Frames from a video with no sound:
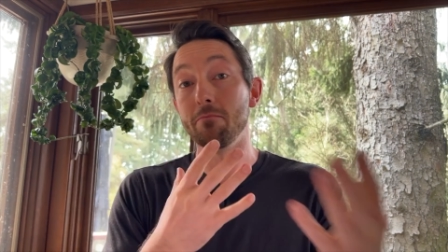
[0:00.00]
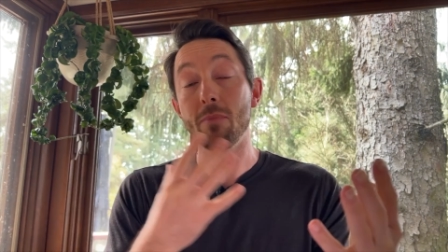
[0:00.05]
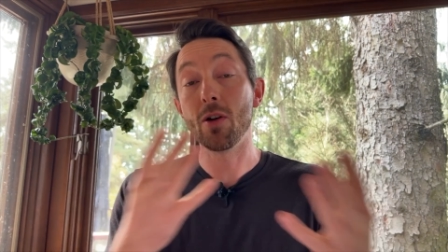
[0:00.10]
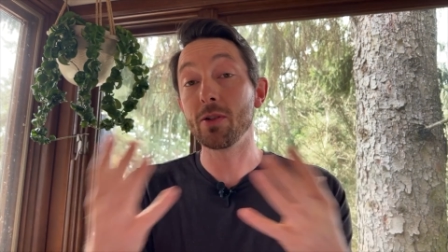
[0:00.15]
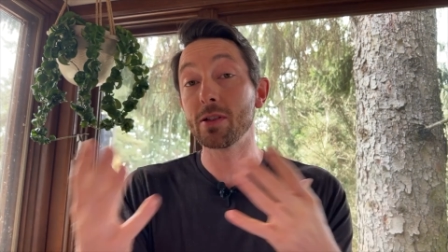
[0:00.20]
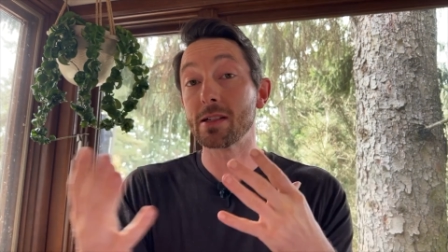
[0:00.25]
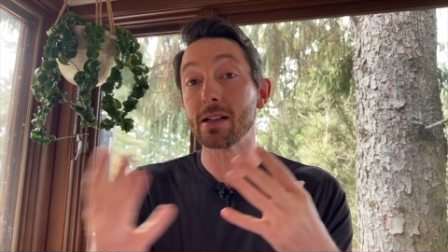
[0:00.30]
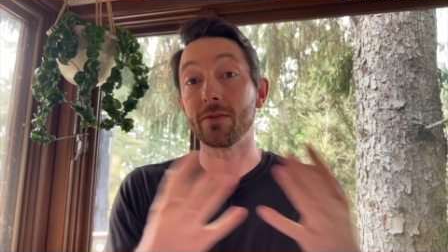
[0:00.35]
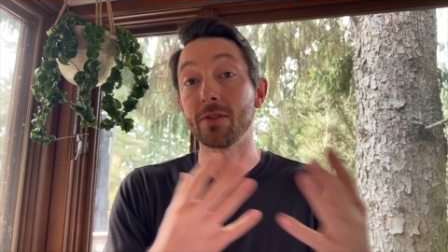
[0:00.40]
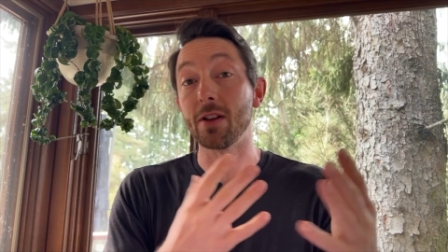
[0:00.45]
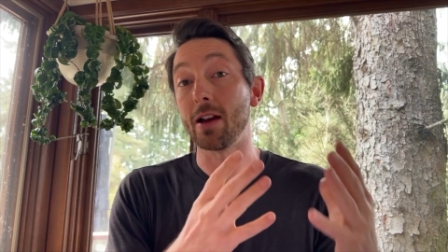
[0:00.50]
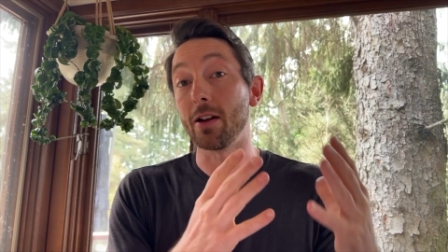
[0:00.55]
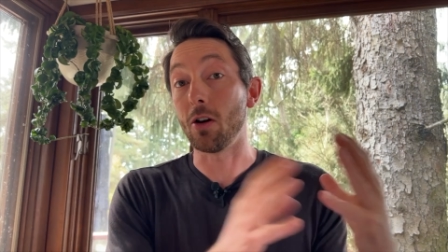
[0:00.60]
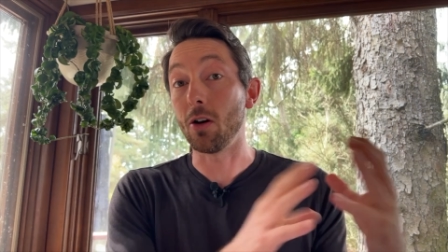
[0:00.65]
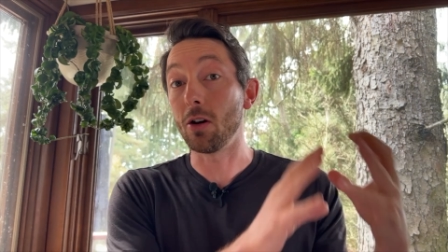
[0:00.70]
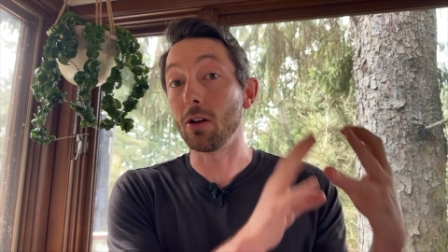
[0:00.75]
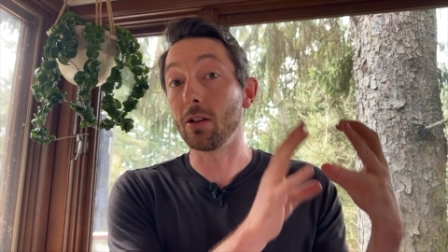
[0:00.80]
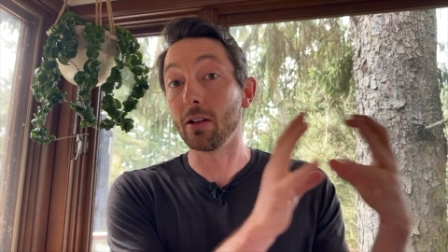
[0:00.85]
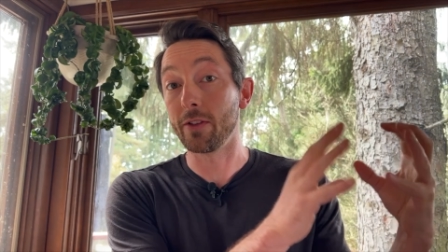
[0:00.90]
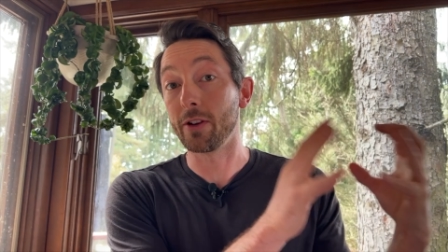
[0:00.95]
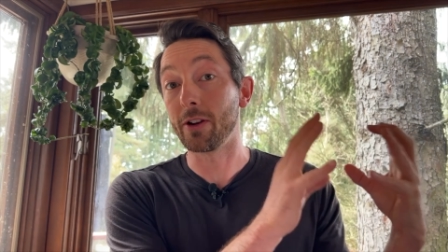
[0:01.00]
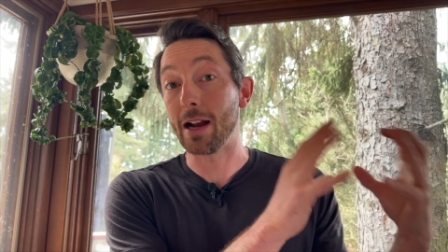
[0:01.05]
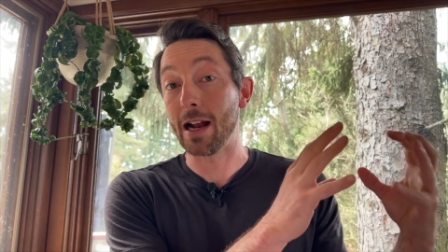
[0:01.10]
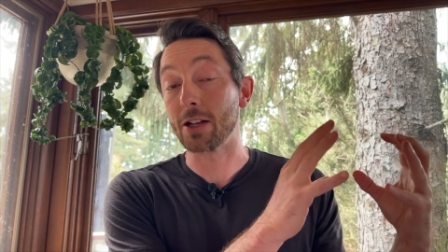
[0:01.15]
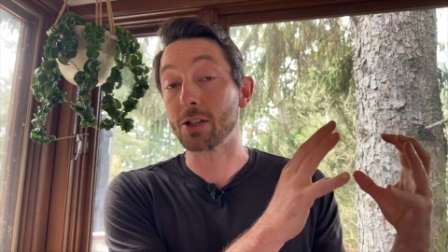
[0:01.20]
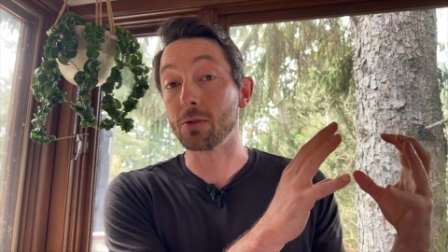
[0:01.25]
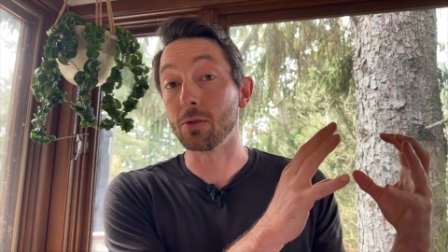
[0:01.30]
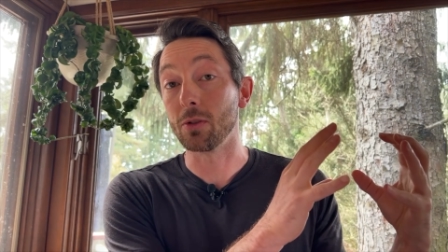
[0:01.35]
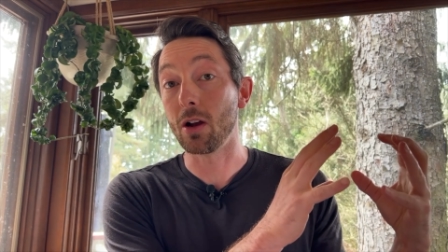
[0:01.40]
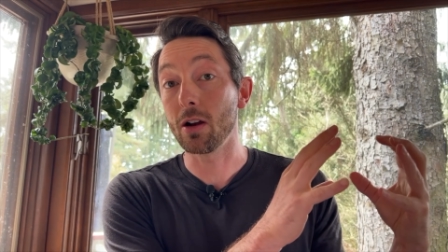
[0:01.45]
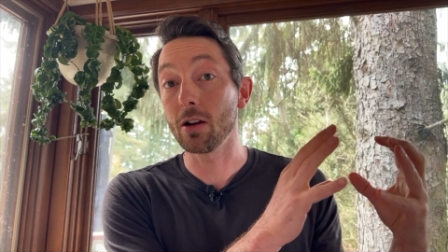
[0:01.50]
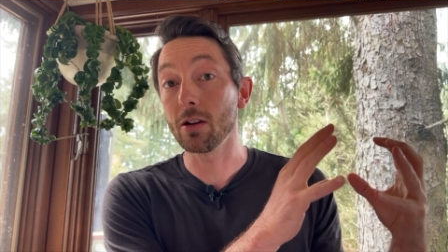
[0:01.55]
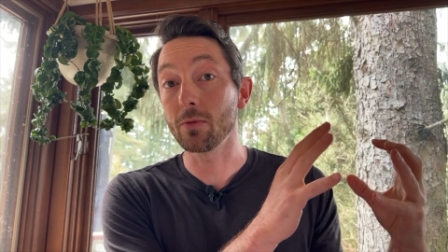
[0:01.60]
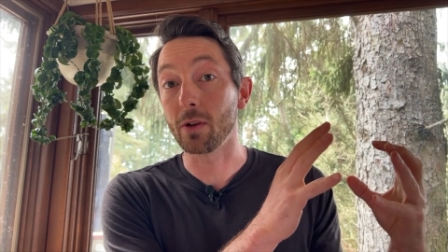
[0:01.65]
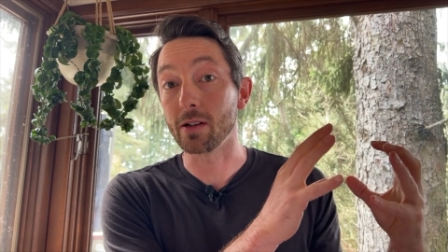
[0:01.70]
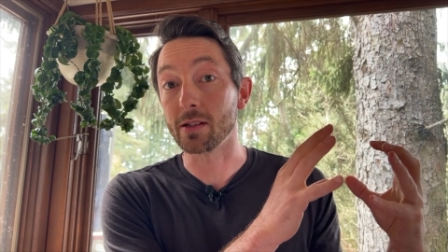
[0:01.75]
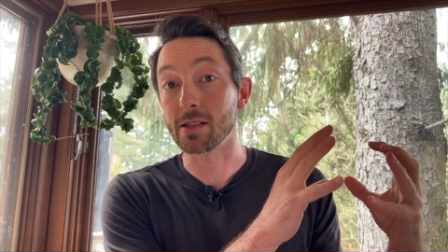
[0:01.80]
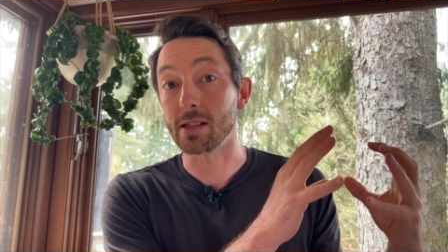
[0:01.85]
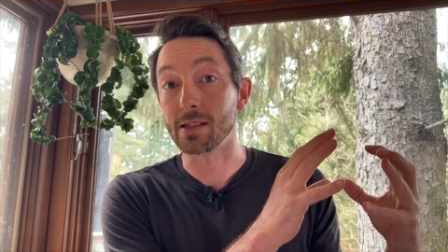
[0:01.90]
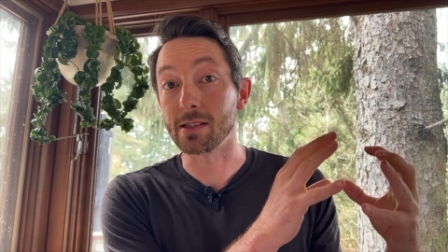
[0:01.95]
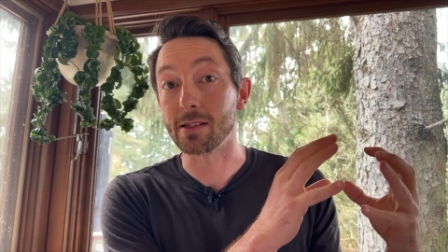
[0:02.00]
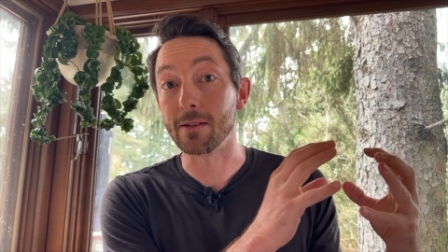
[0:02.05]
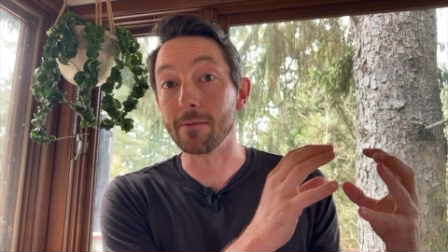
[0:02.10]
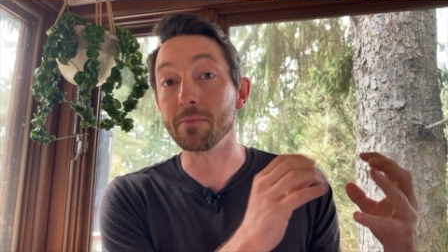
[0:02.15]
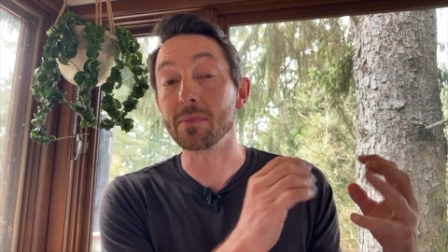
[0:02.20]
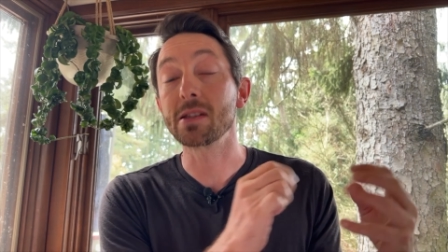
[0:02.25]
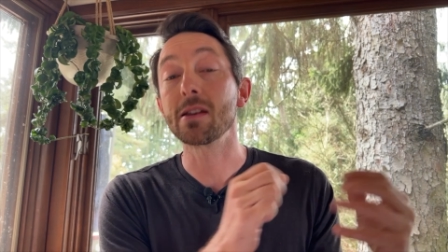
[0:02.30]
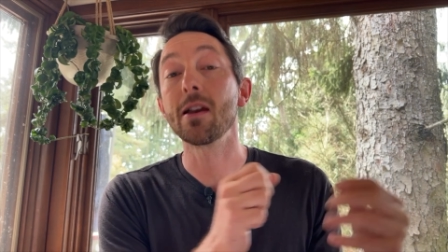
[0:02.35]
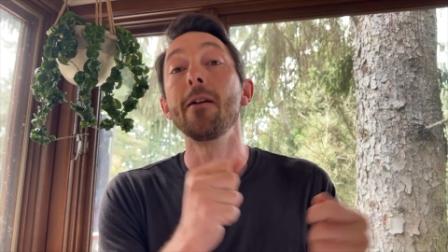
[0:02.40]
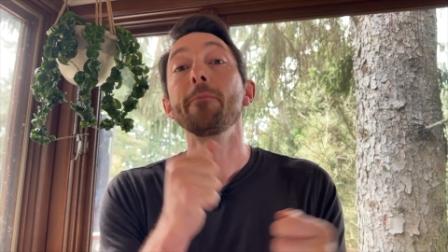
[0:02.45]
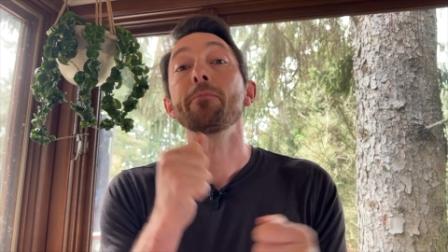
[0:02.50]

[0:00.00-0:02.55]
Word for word: most, if not all, of their actual hardware systems.